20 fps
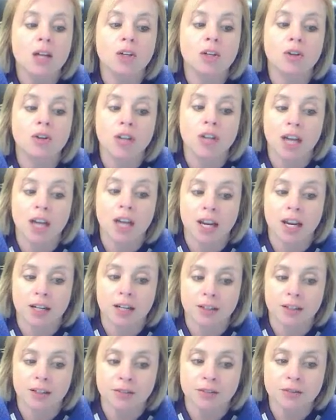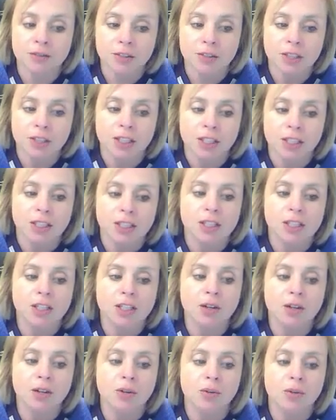Creative,
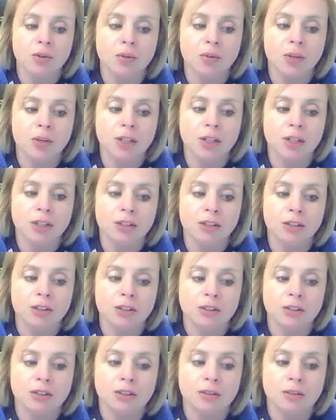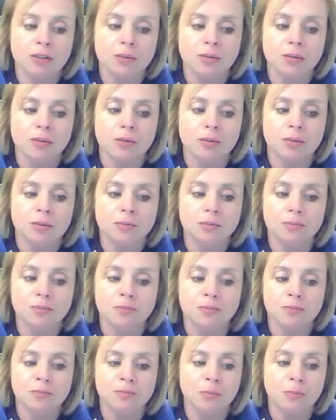so they're
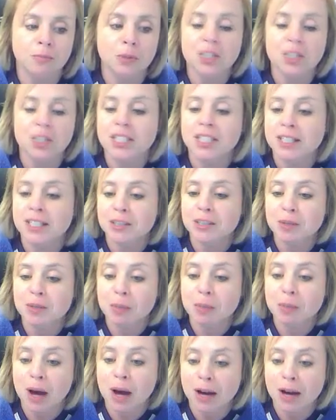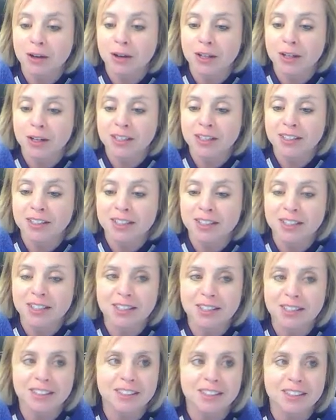pretending to be
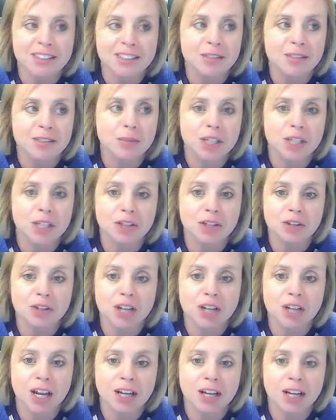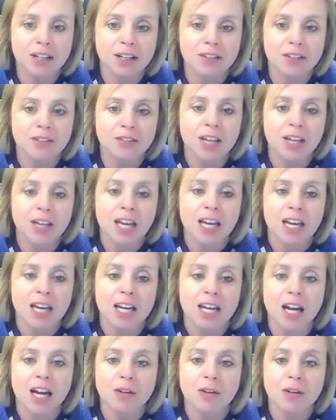pirates, being creative,
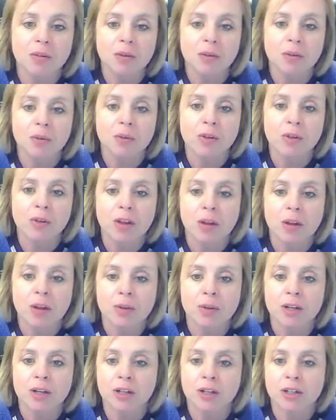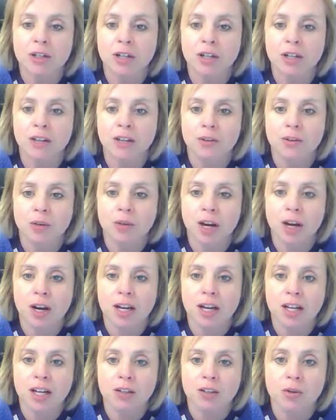and I remember that up here in the
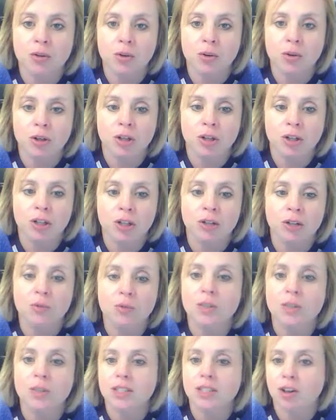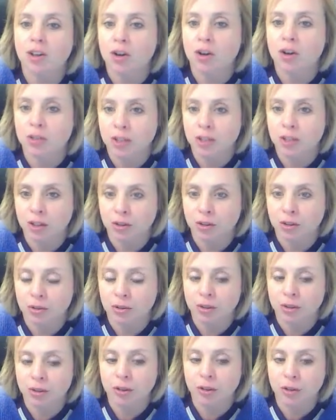right-hand corner was
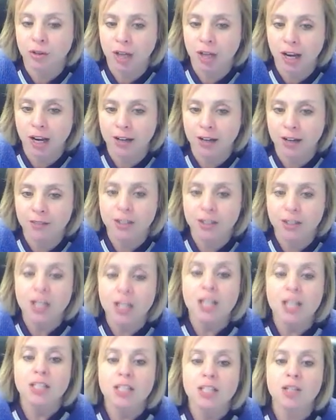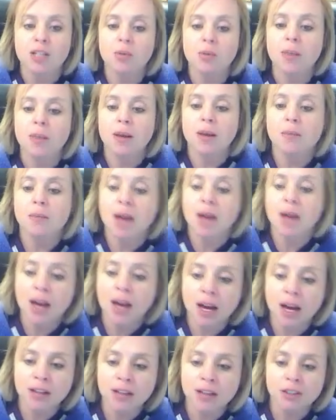also creative. So when they
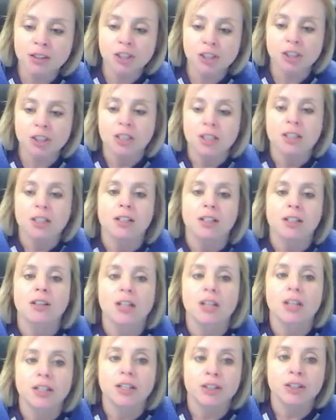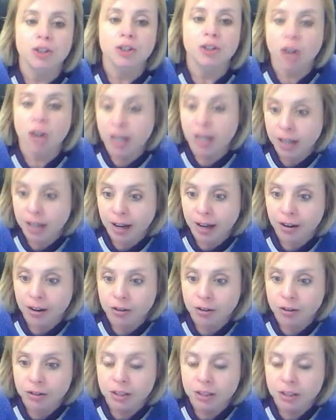match, they're grayed
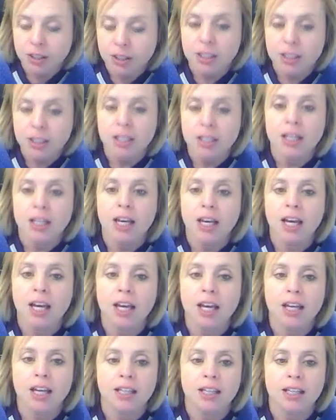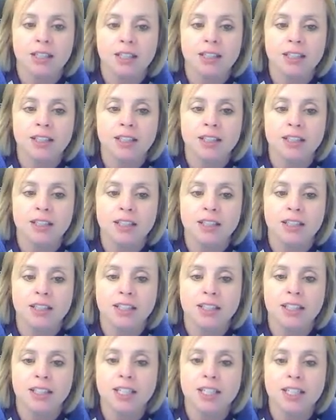out, and
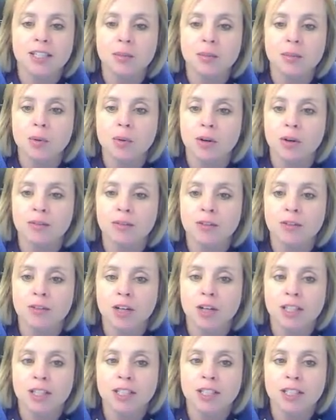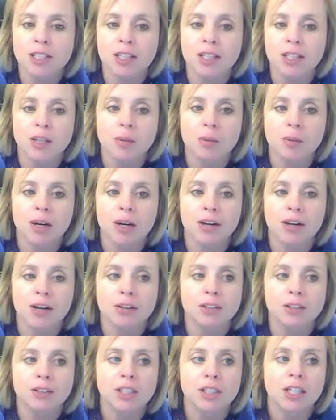it's important for us to think
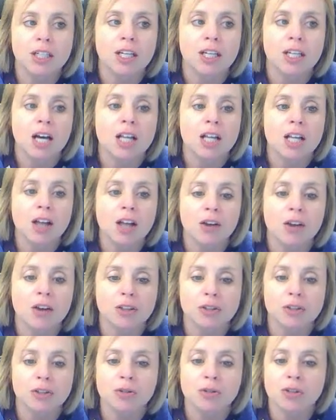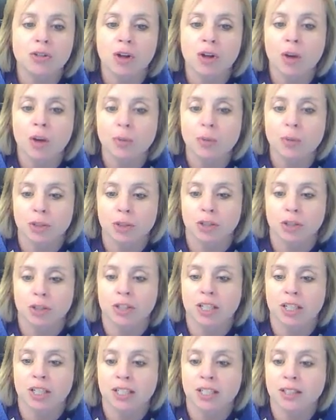about allowing children
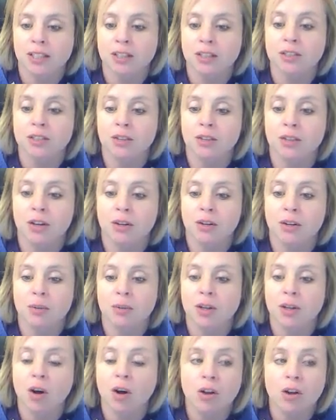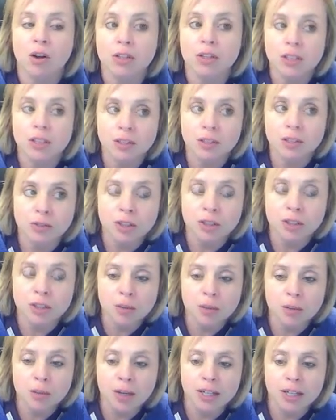opportunities to develop in all these different
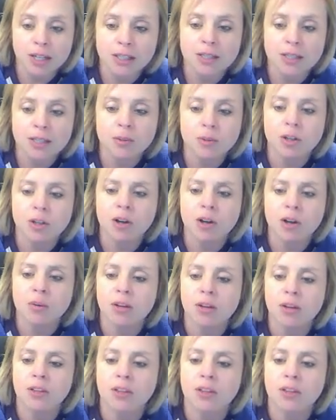domains. We talk about